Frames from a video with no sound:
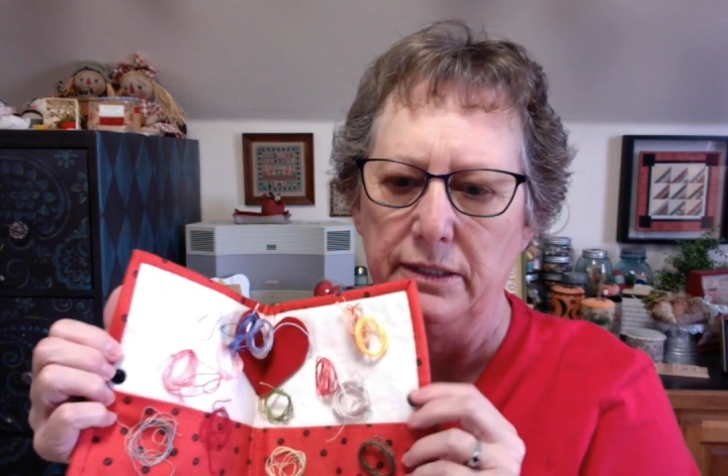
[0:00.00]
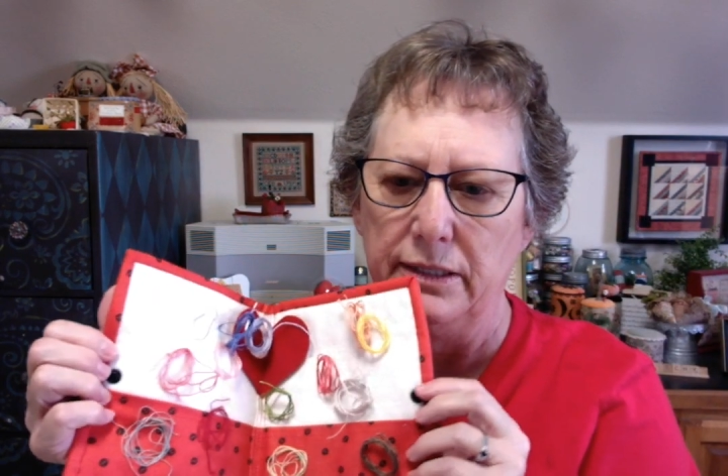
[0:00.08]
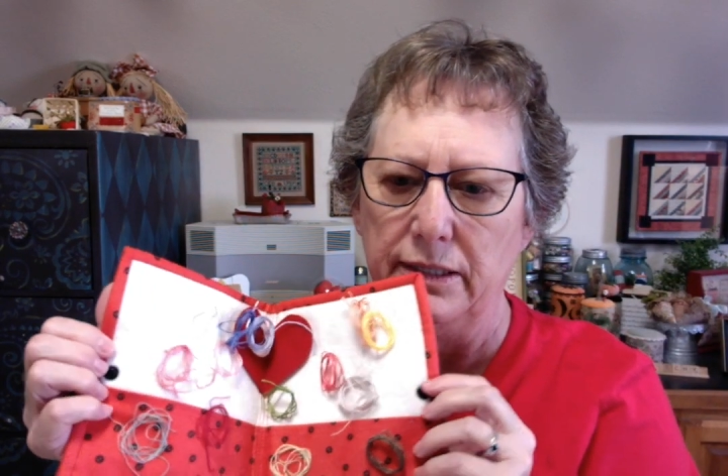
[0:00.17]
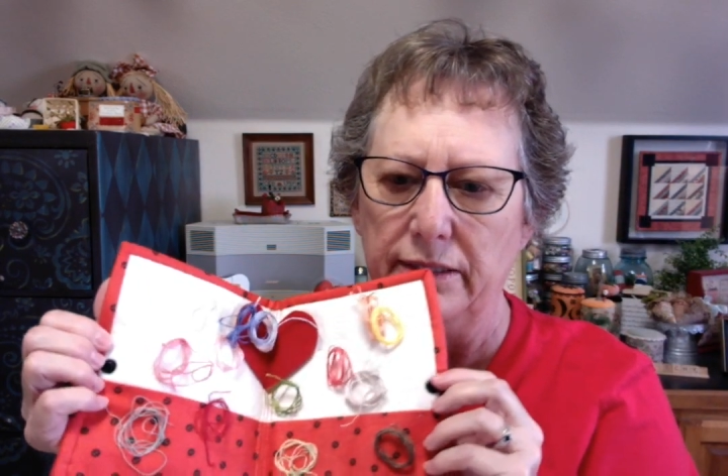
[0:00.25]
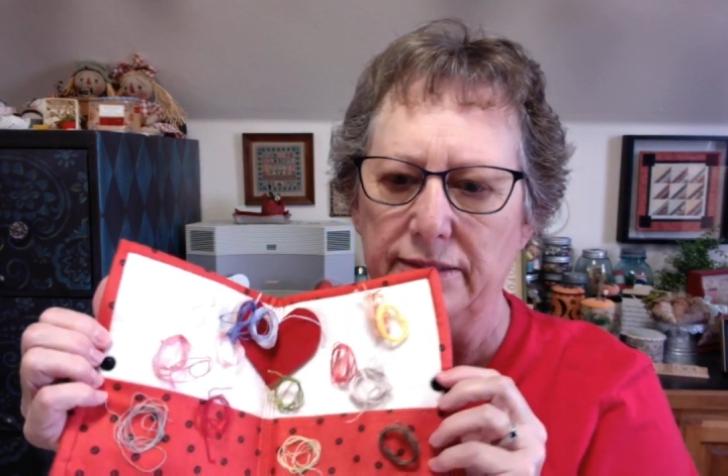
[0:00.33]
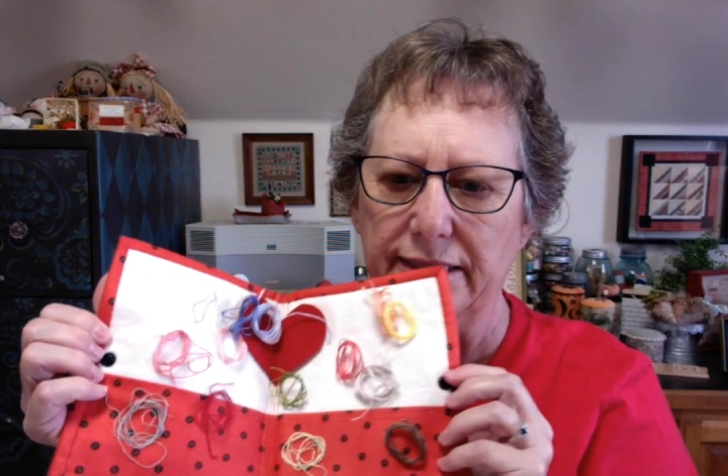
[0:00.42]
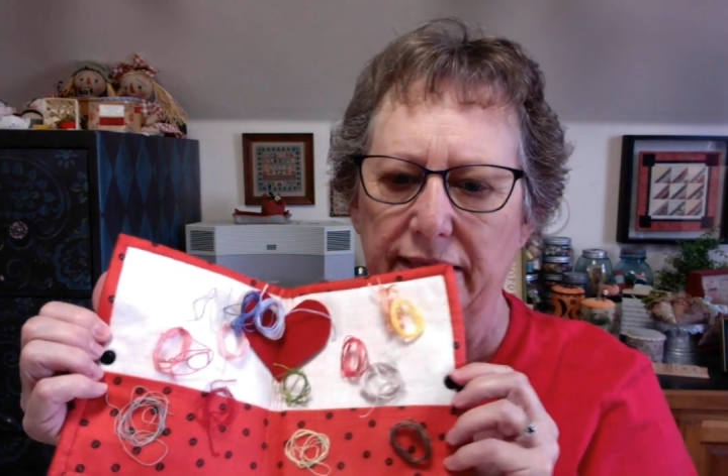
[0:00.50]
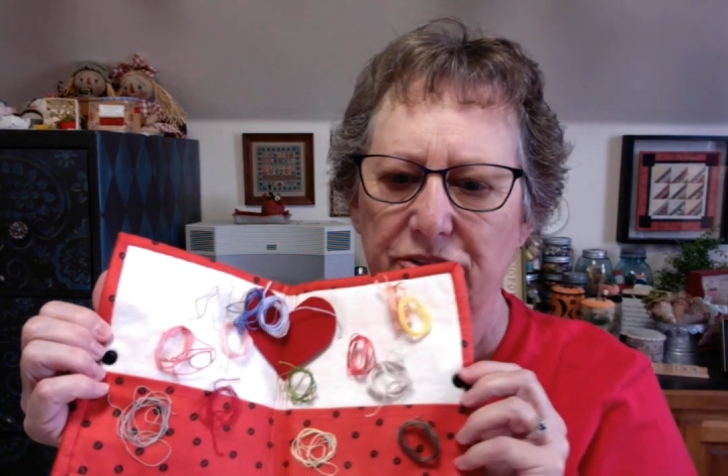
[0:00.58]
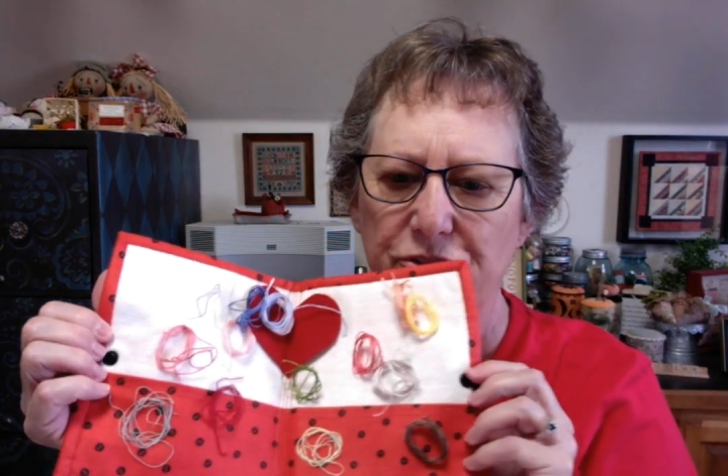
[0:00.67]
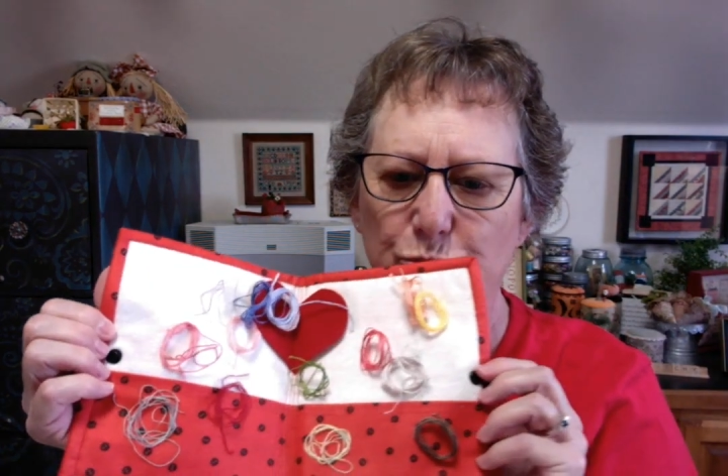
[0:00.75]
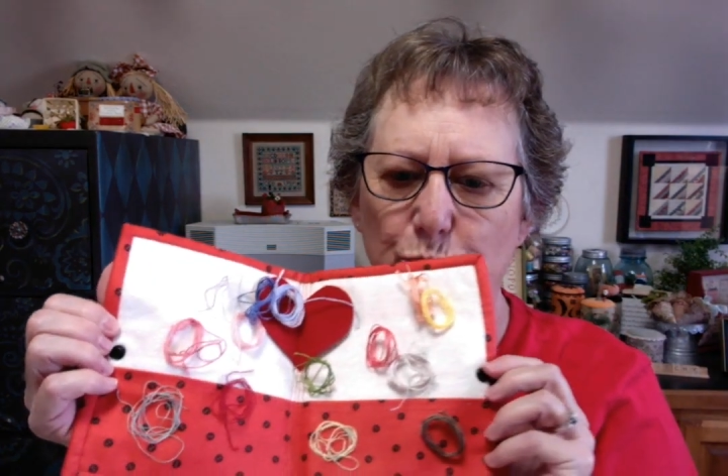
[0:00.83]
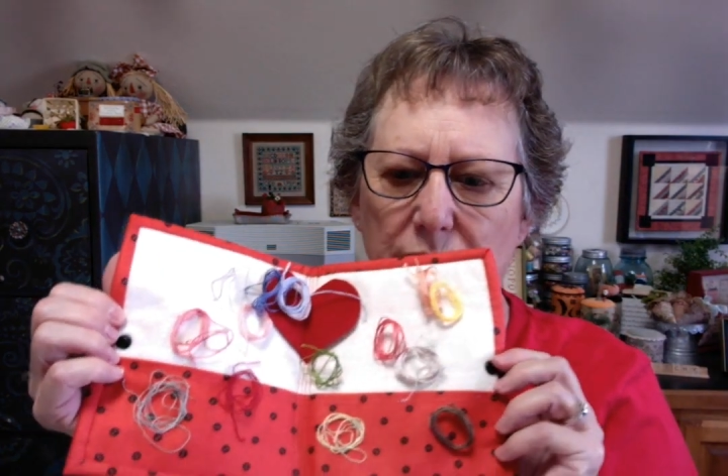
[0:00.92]
And see, I
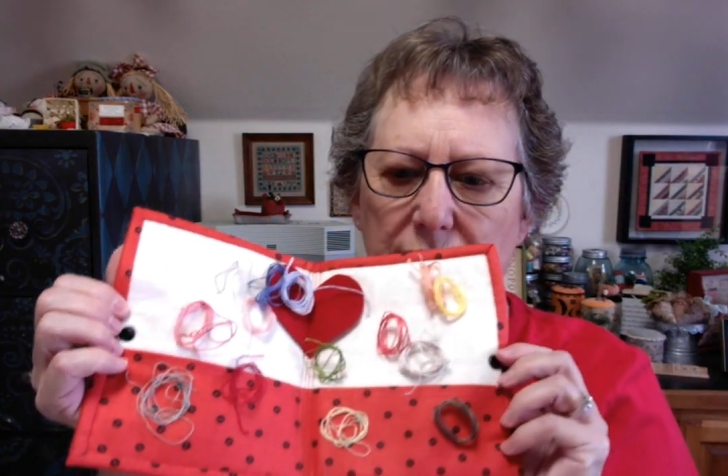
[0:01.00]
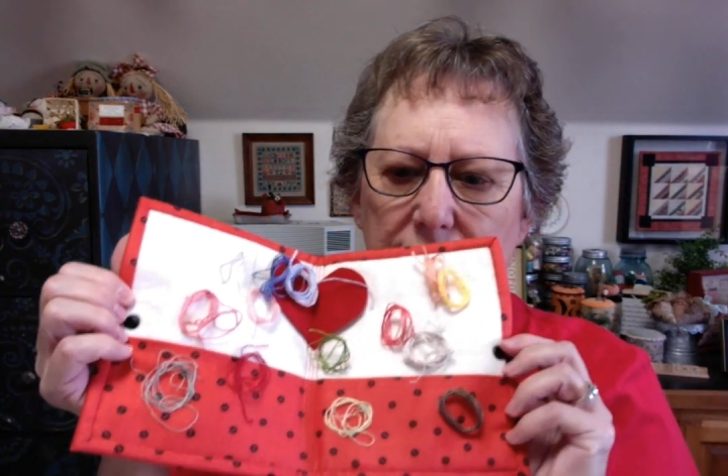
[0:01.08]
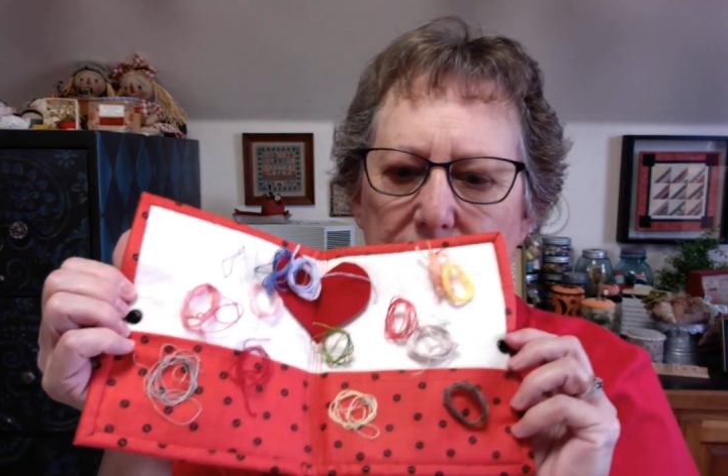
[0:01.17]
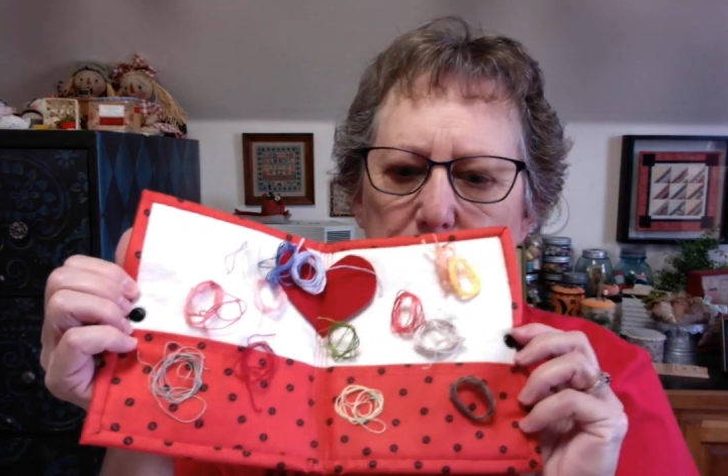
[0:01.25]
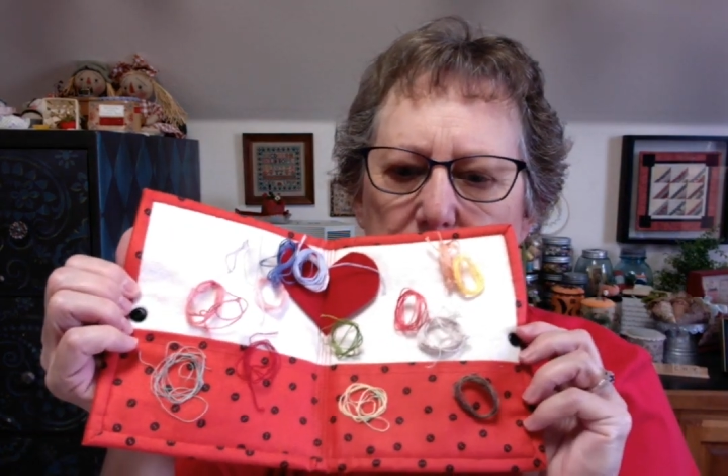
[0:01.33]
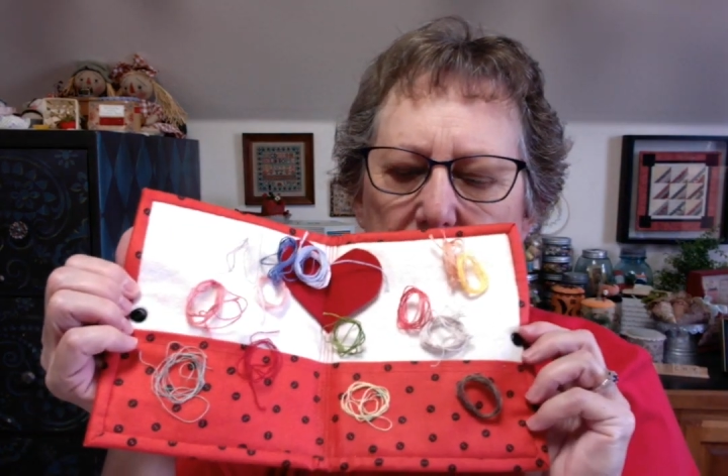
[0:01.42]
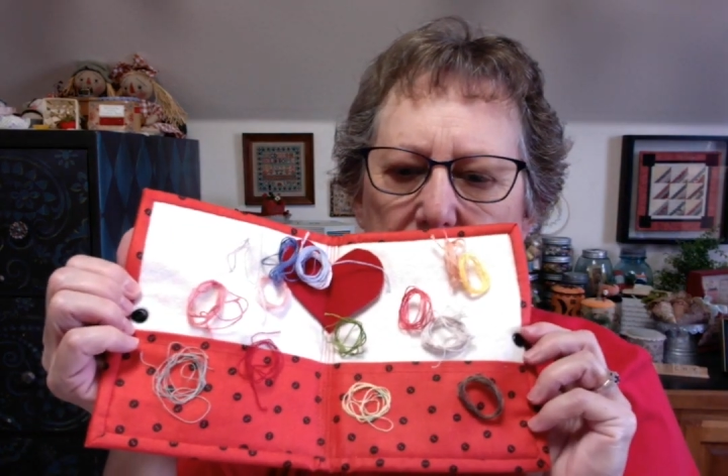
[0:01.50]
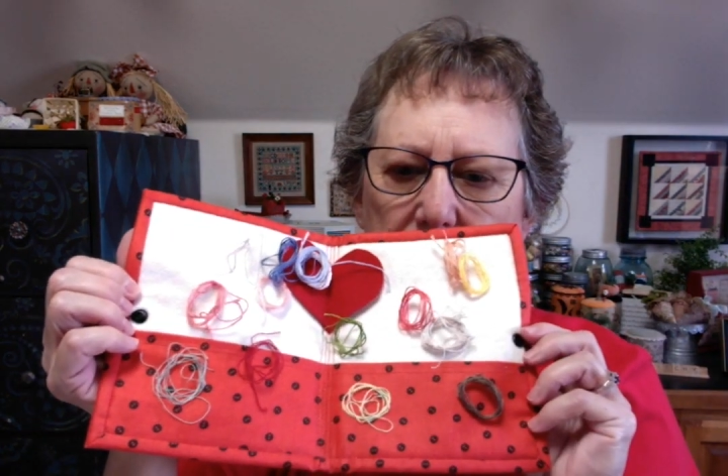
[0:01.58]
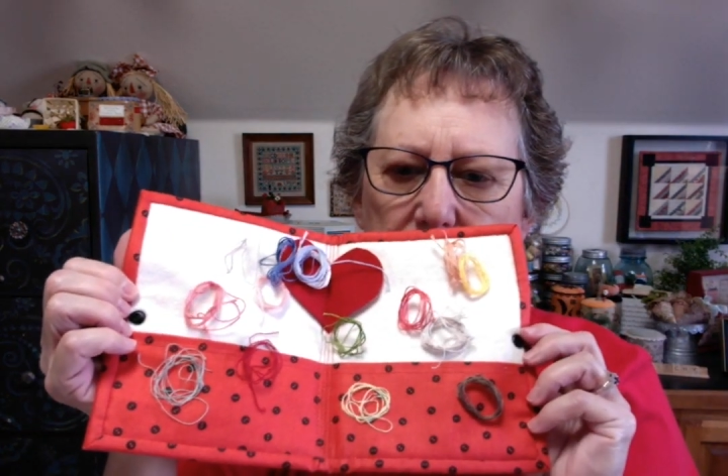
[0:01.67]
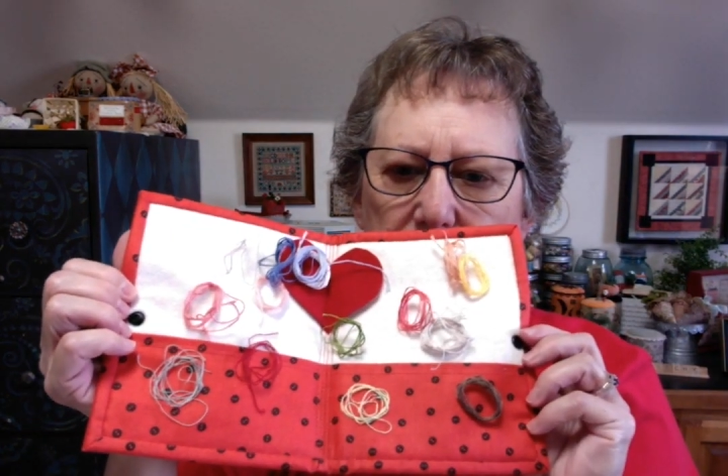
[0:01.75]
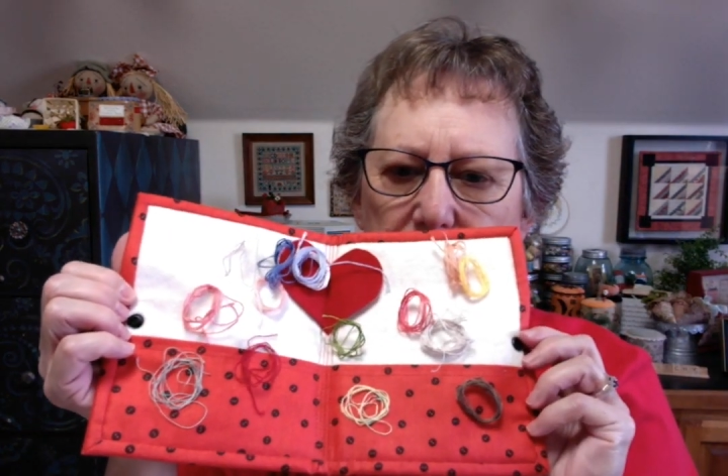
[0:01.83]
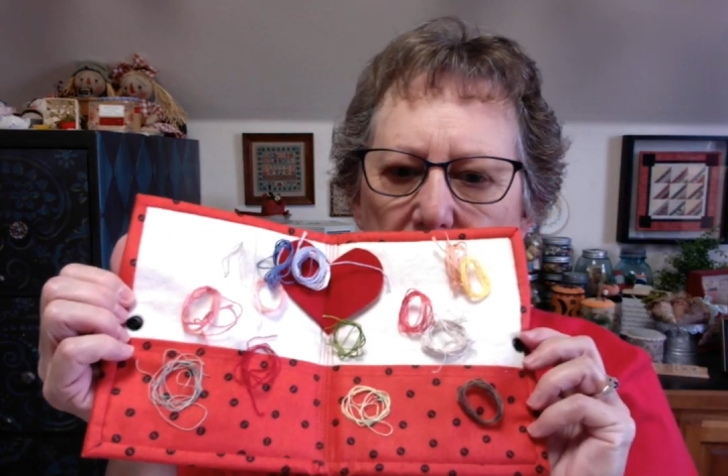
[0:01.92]
just wind up my
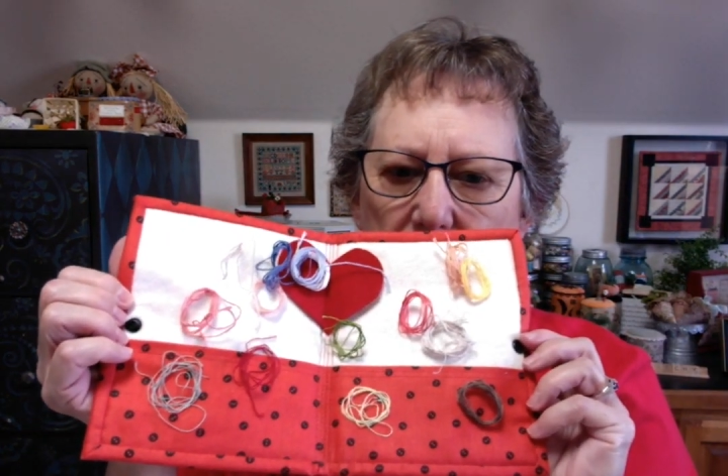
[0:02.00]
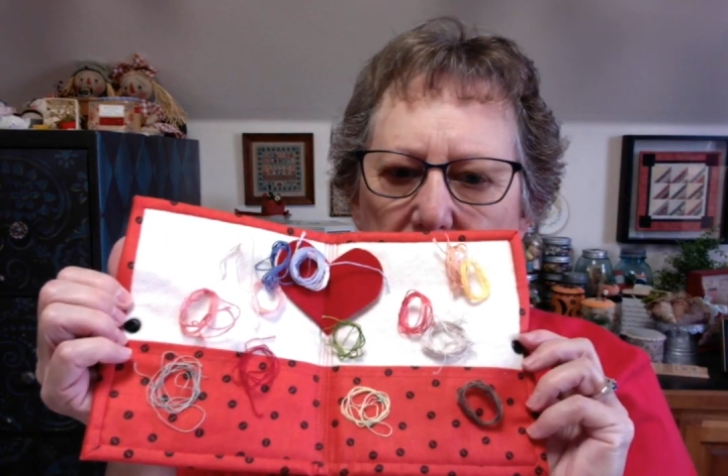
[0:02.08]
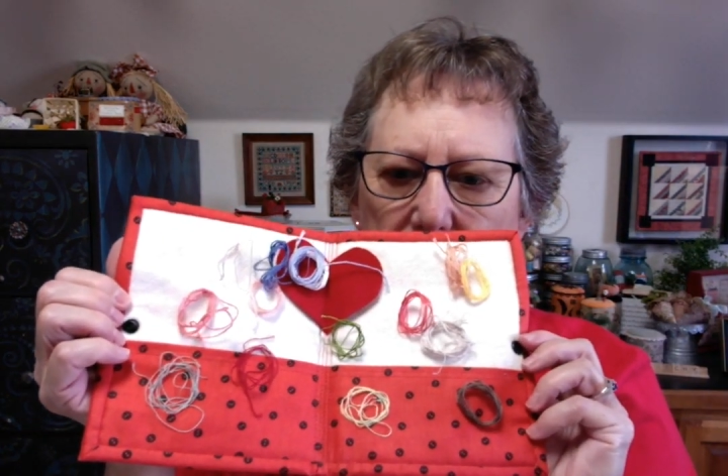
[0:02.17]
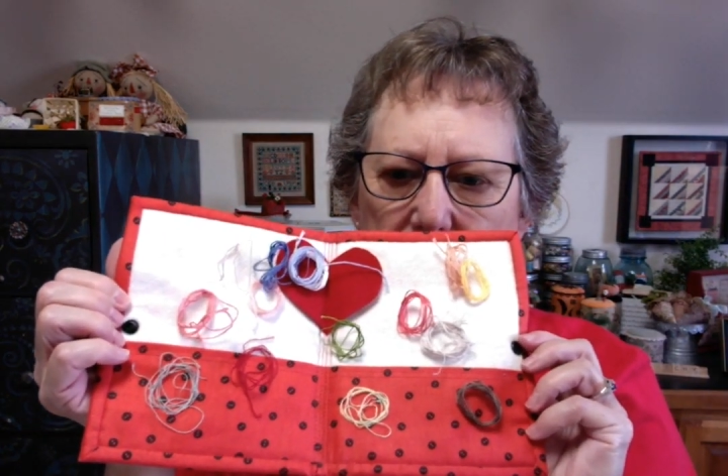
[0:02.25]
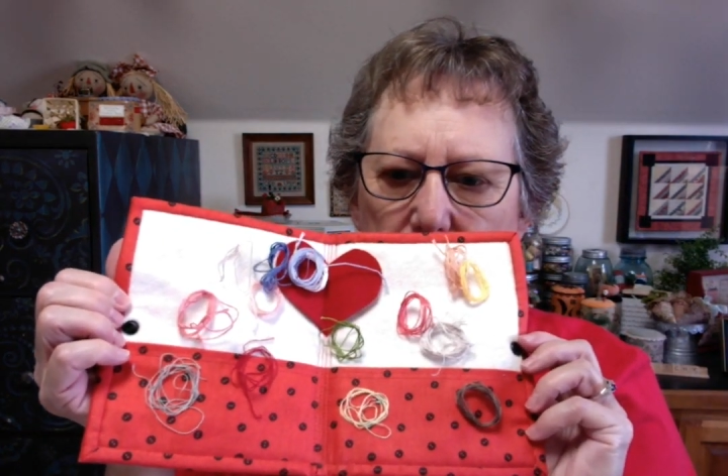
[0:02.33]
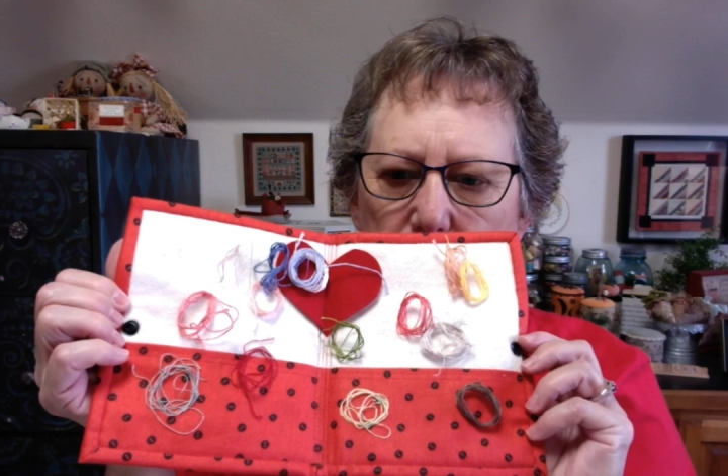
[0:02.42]
floss